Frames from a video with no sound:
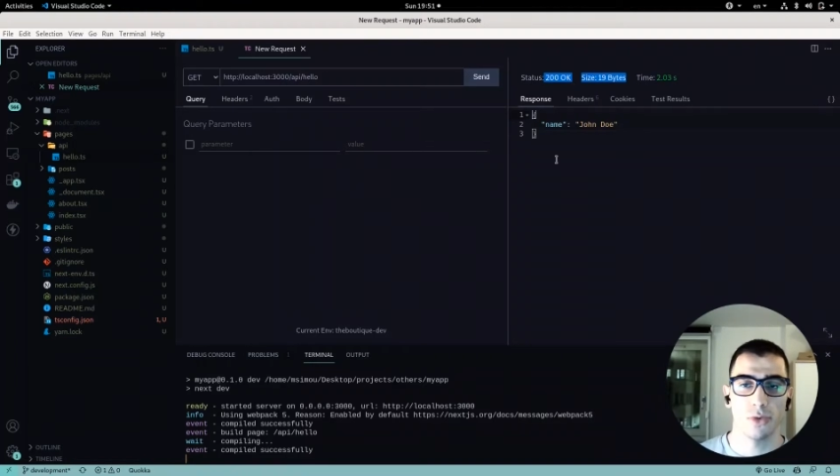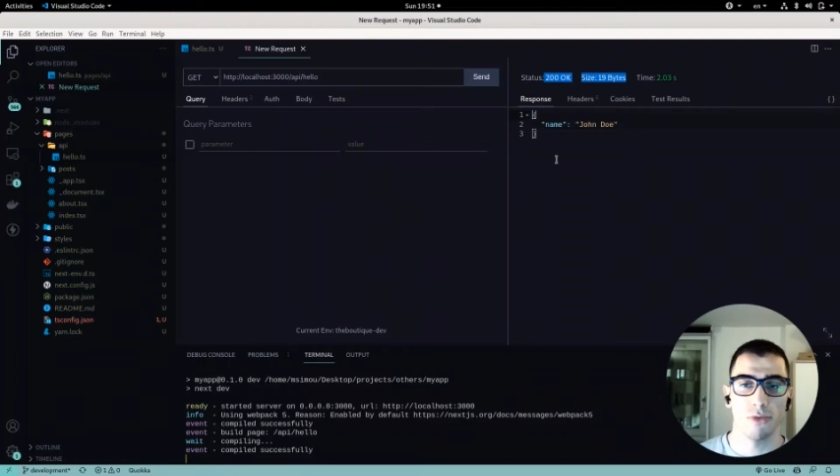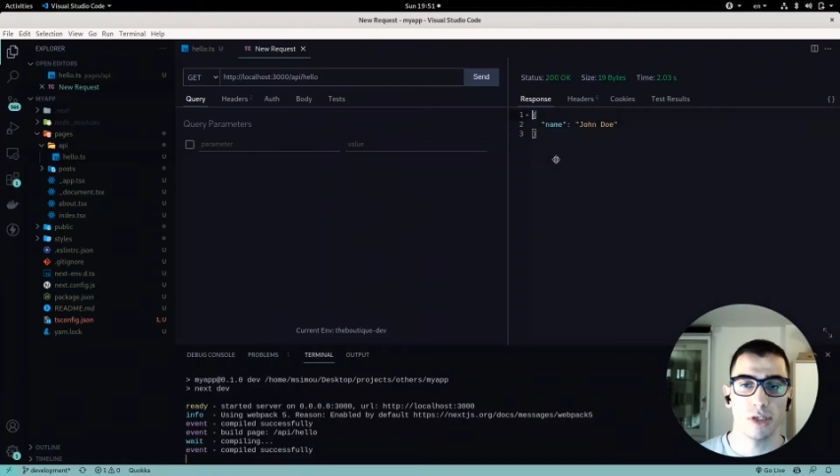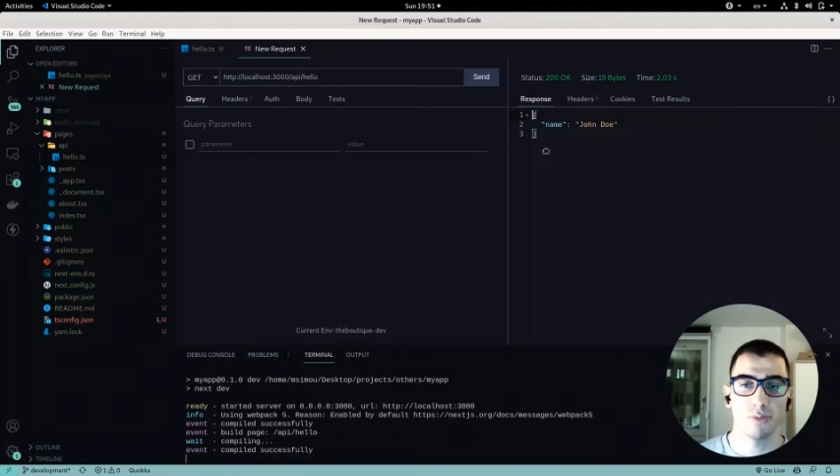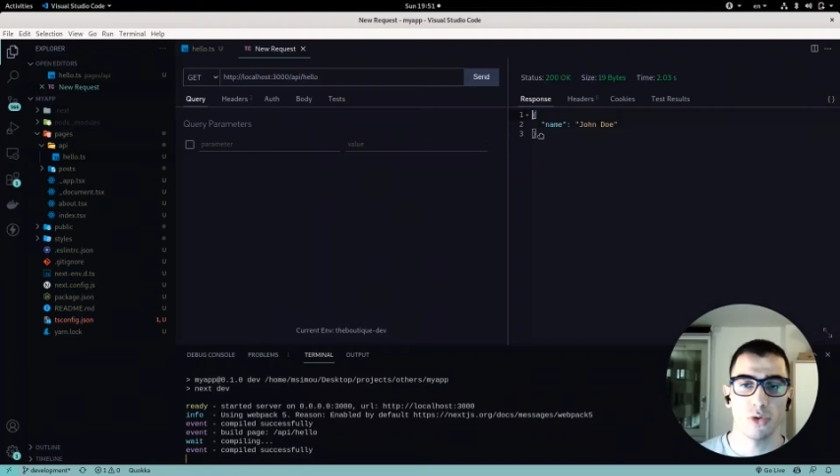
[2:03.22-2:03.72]

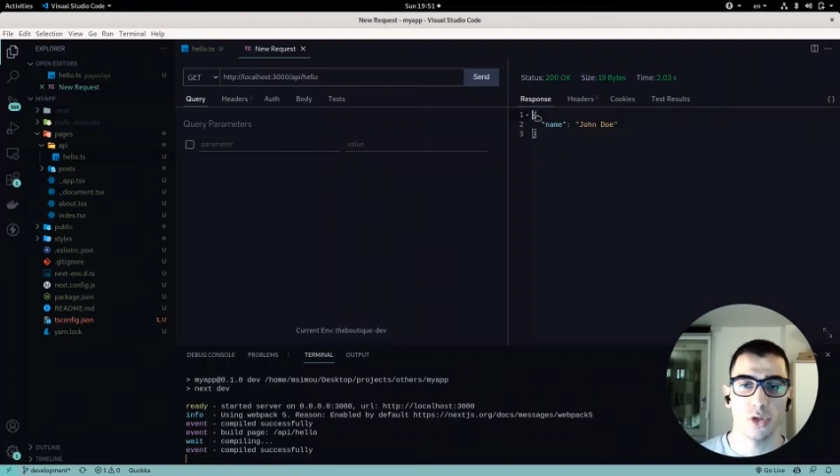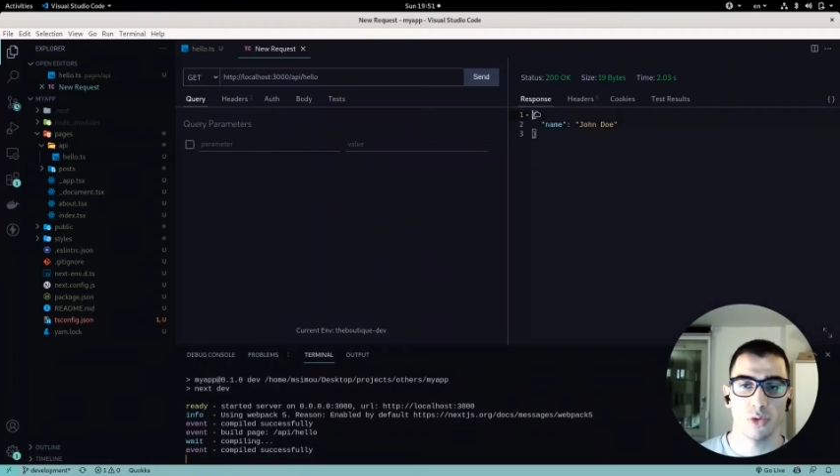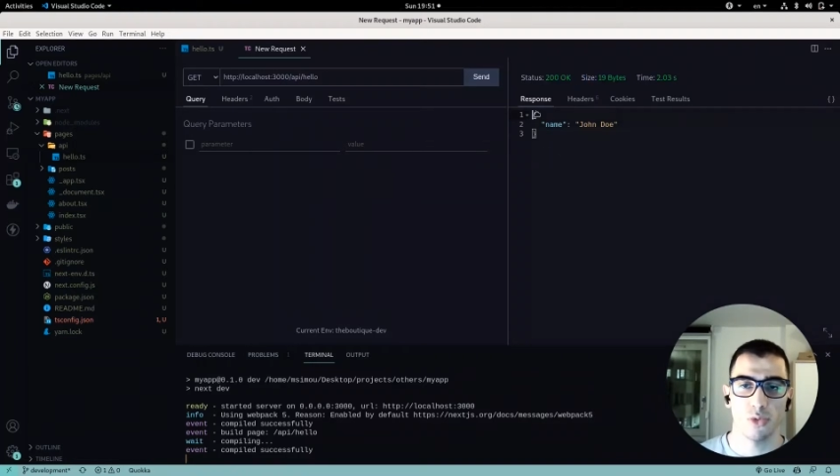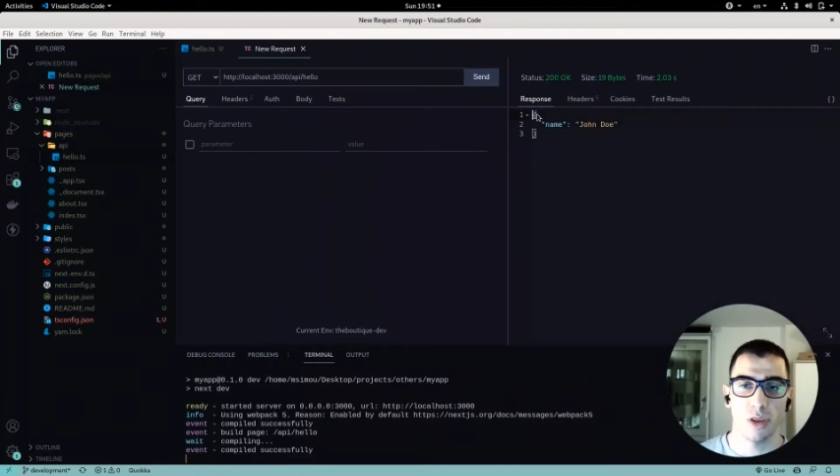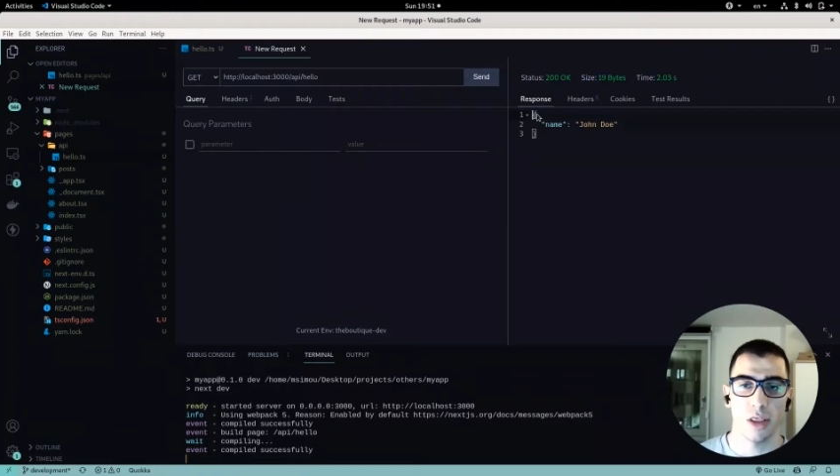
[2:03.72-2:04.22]
response
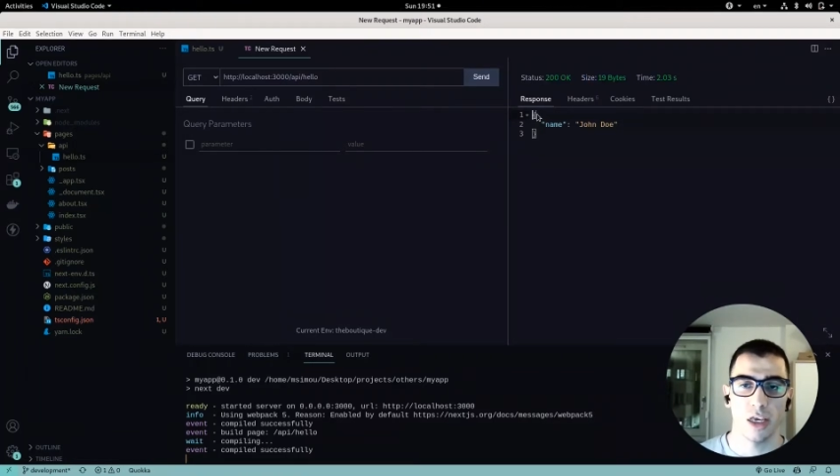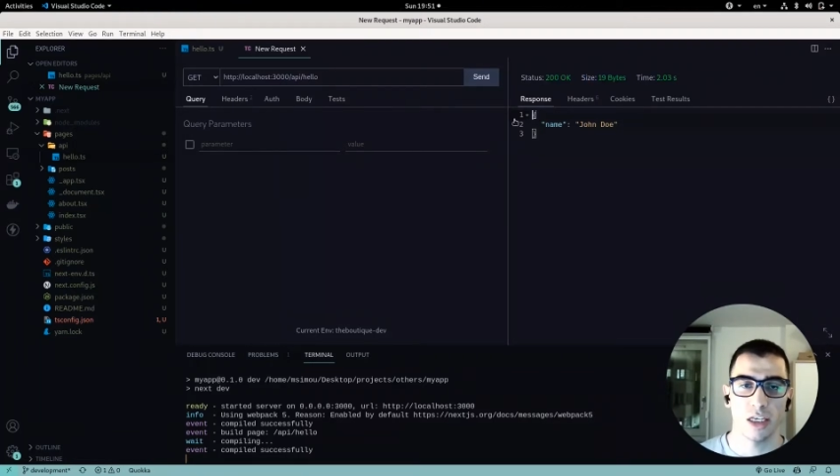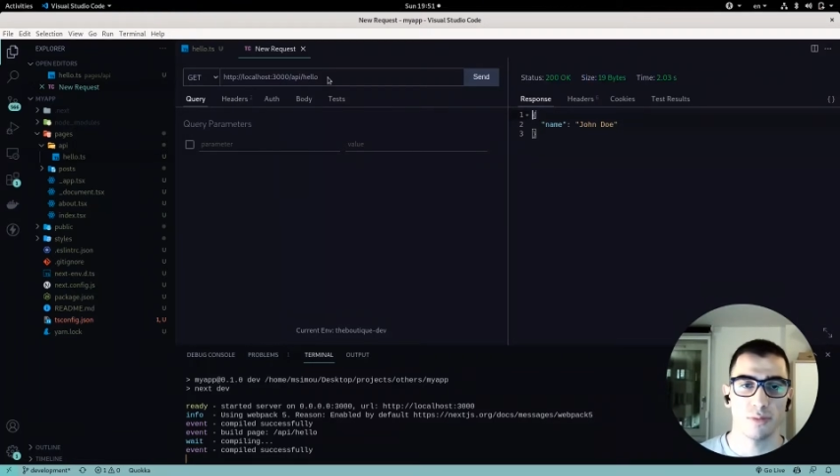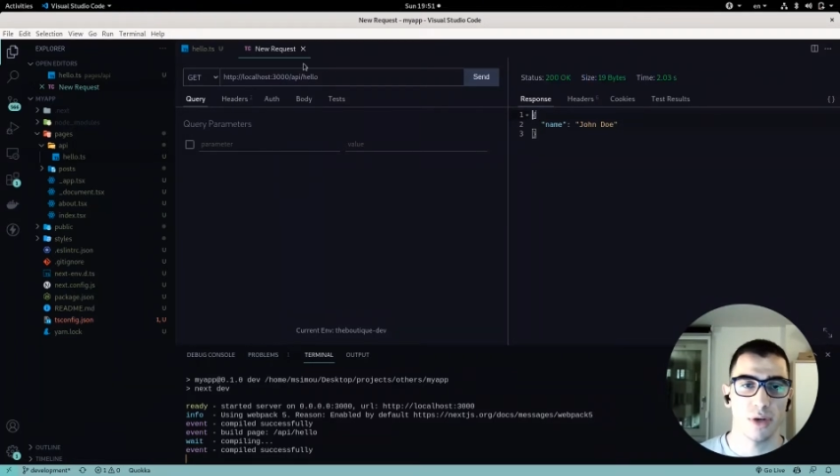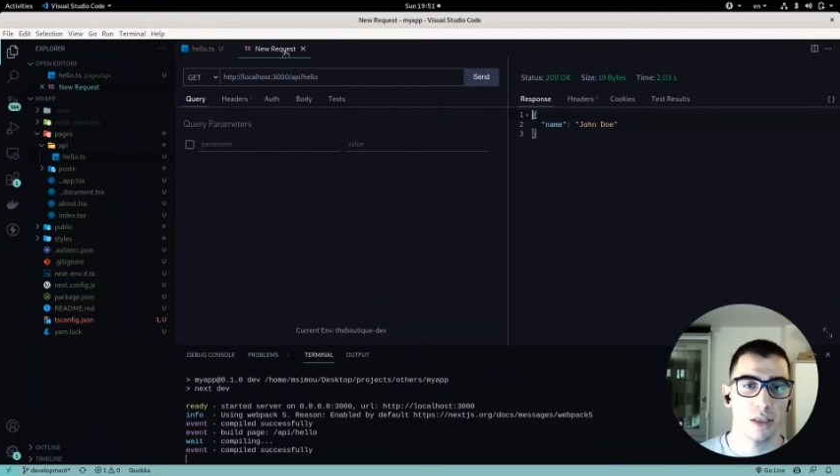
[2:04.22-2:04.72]
with the
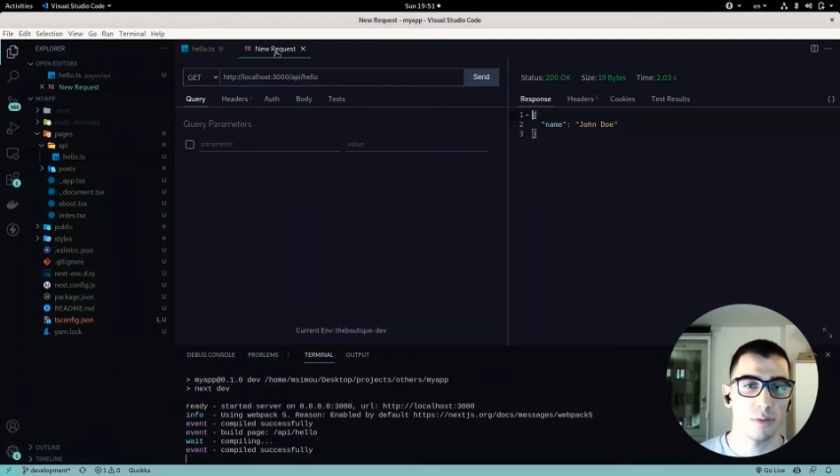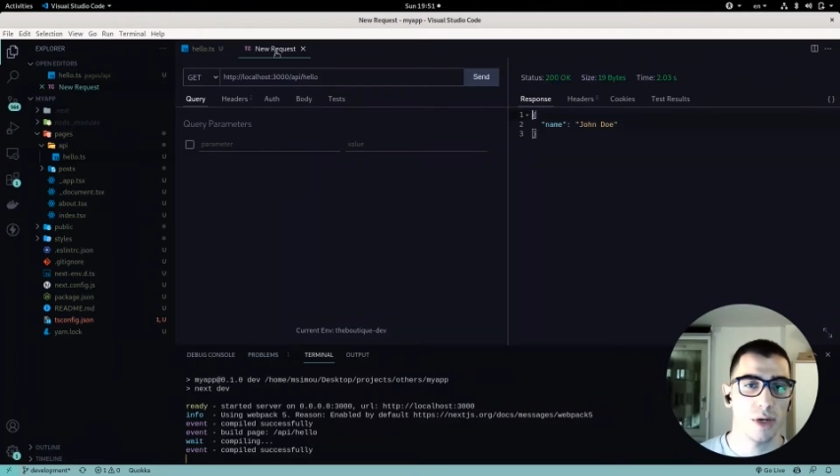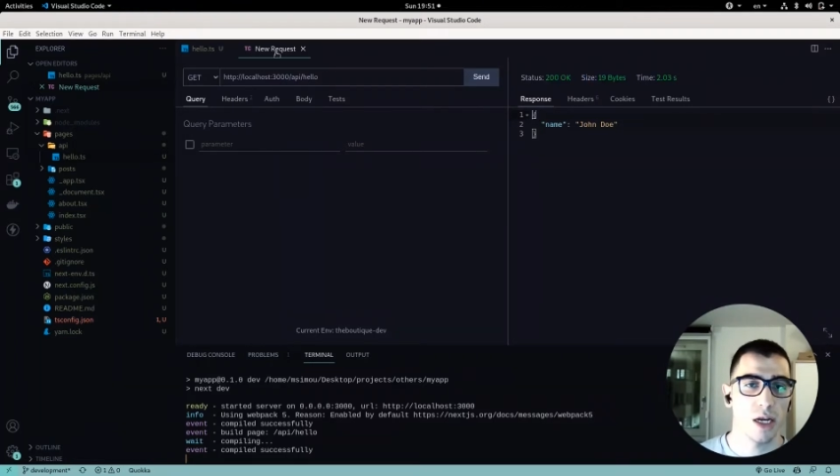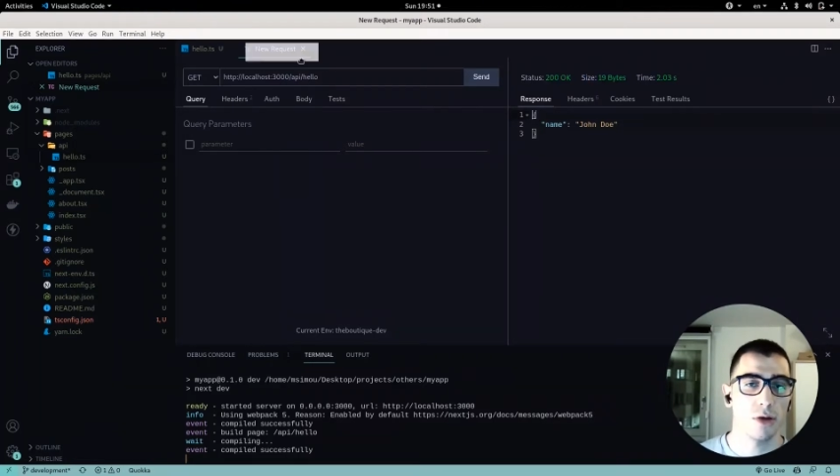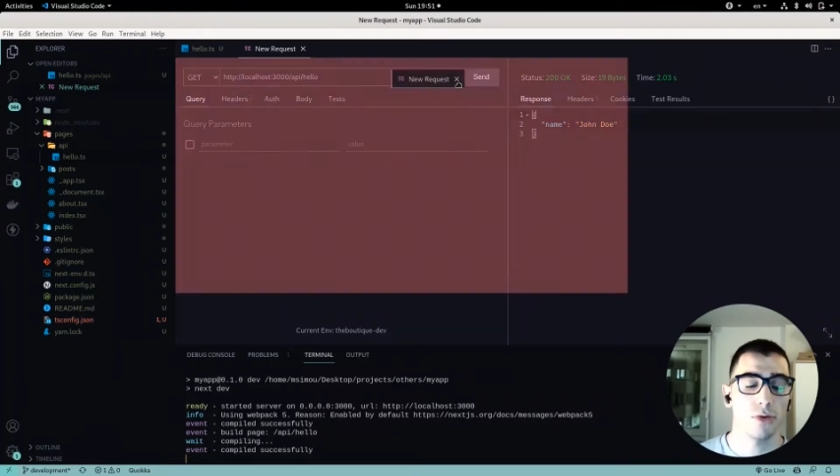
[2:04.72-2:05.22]
expected
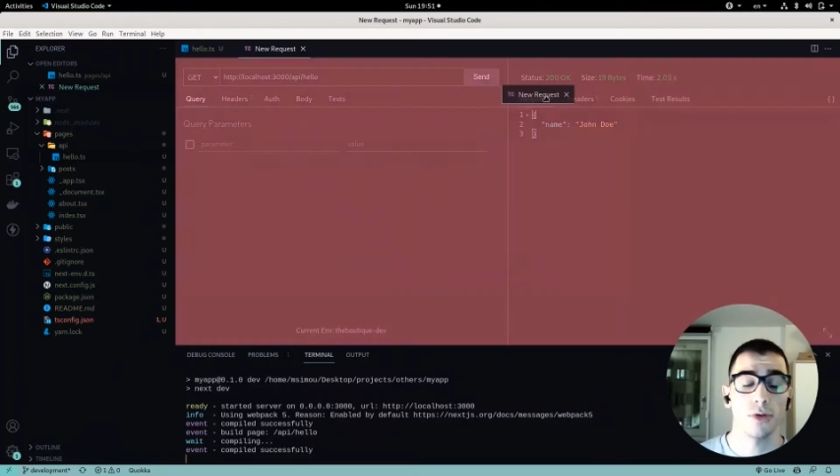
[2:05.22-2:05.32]
payload.